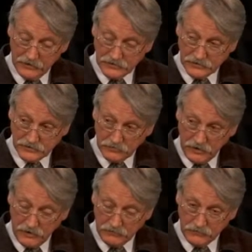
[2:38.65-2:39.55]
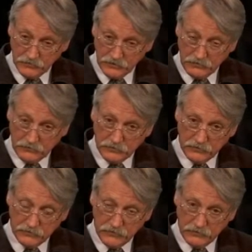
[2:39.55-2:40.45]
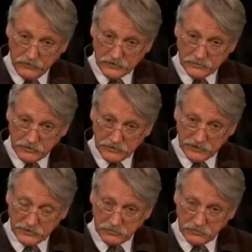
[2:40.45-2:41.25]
this is above your level of expertise.